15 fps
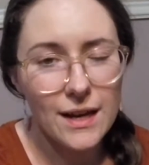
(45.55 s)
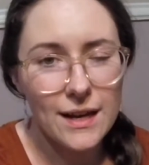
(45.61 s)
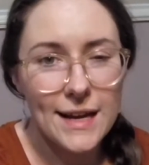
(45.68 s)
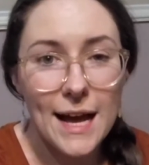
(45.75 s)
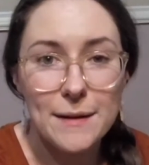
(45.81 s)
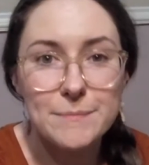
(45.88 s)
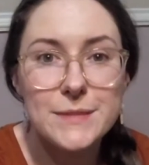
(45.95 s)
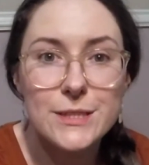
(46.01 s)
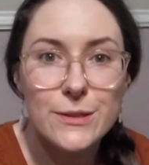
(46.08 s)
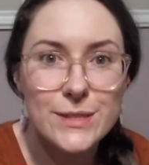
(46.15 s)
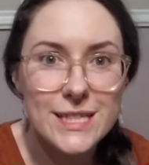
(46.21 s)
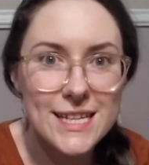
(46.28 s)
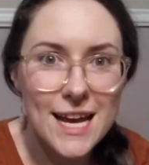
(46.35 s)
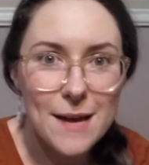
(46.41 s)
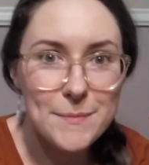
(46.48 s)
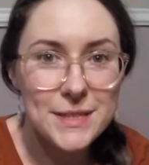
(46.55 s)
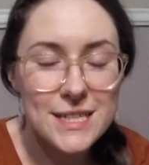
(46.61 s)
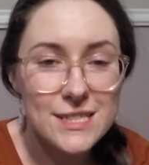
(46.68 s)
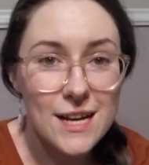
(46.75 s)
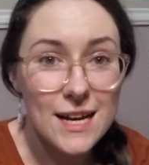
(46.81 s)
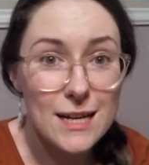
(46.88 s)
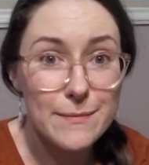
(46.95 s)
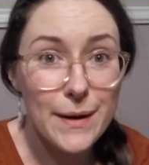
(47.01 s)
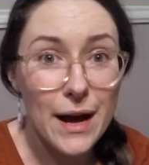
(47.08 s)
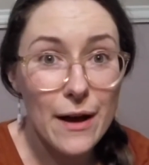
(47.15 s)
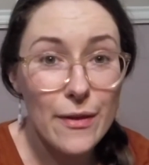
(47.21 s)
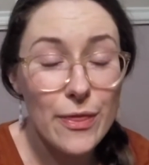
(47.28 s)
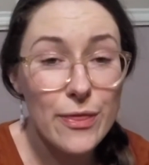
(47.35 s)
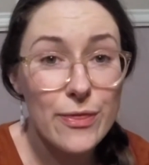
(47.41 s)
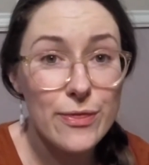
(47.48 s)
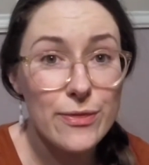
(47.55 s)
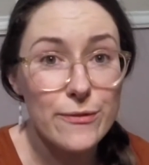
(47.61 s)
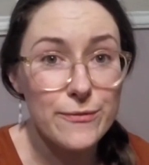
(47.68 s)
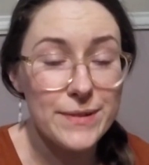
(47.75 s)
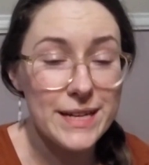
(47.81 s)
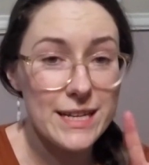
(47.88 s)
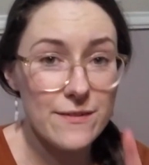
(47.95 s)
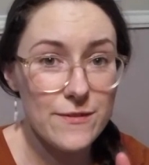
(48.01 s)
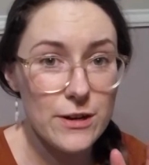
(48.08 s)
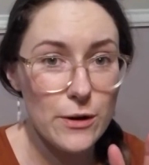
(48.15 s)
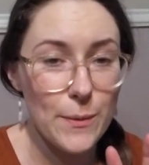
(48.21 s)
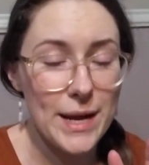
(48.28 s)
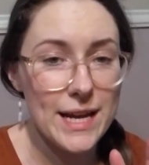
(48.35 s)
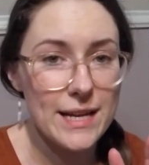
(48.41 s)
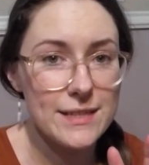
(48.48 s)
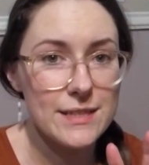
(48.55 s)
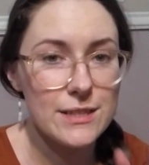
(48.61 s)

Yeah, so today I'm going to talk about 3 different ways